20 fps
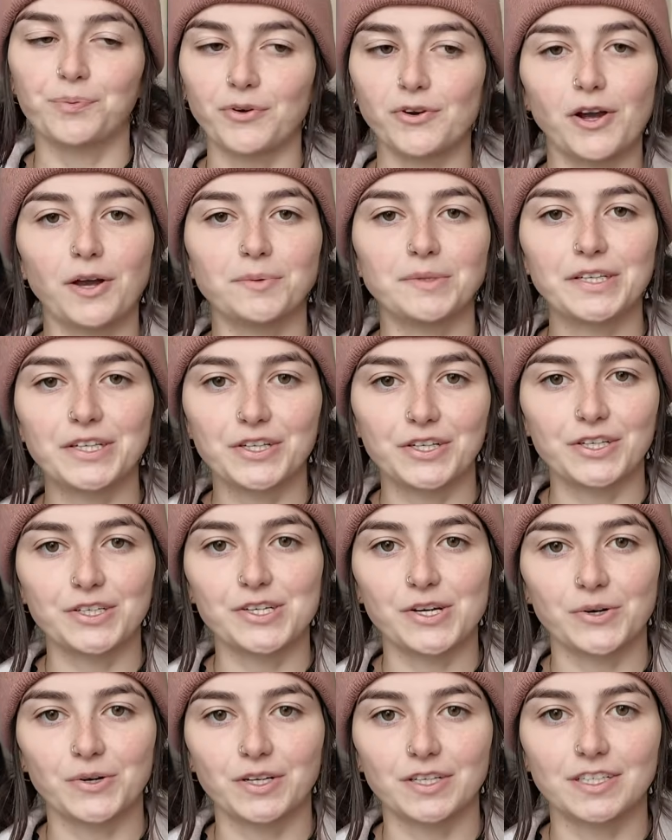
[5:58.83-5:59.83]
Probably couldn't
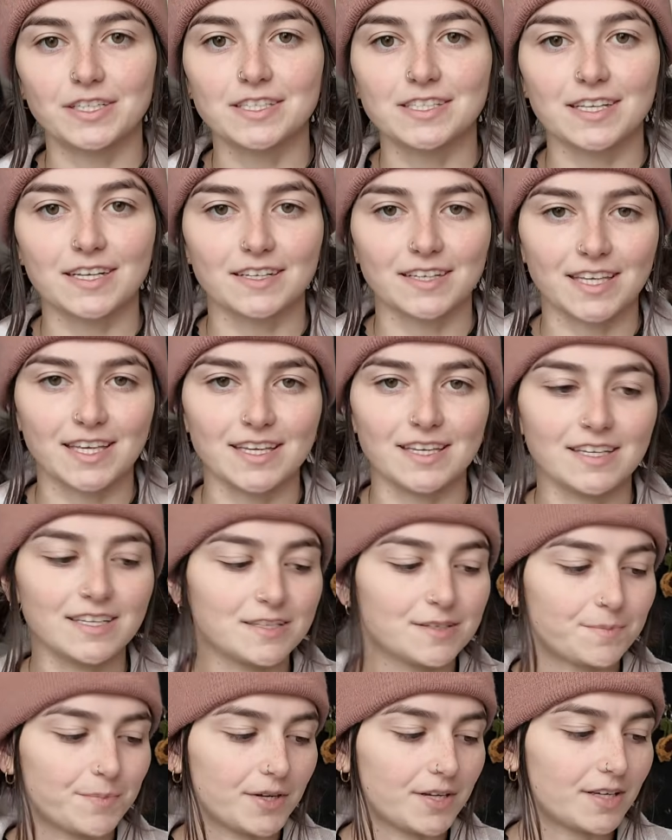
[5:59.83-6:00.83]
go on a set of
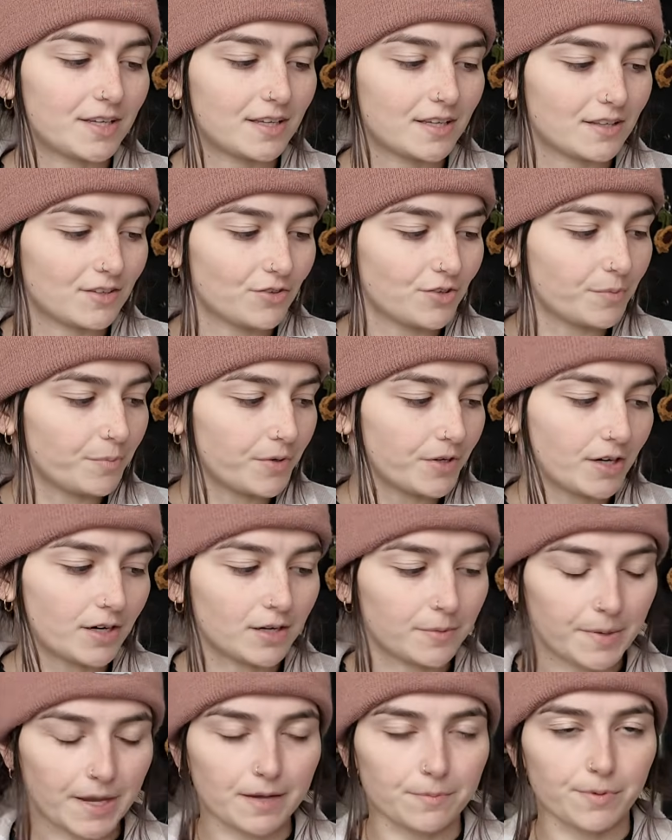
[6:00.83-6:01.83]
keys, but you could put
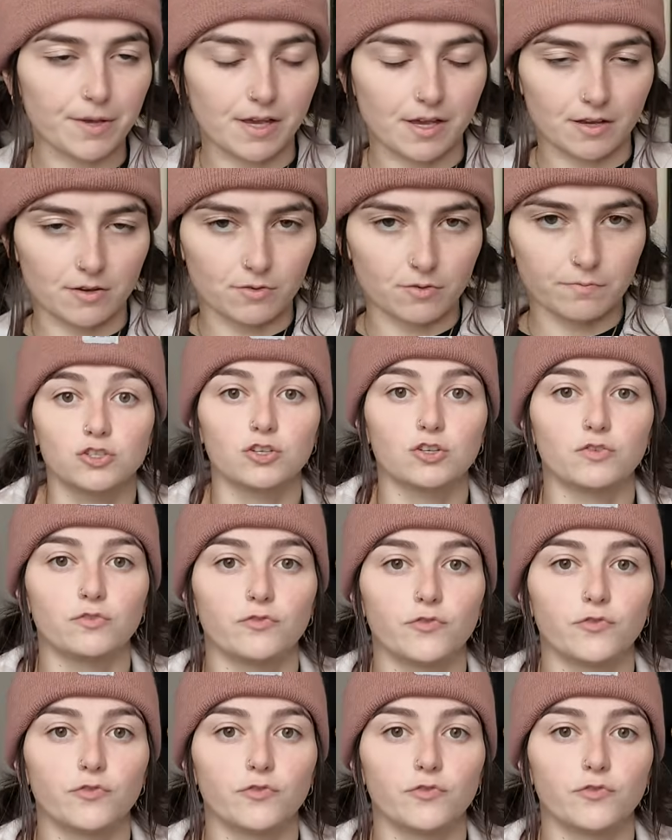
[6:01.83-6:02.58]
on a backpack. So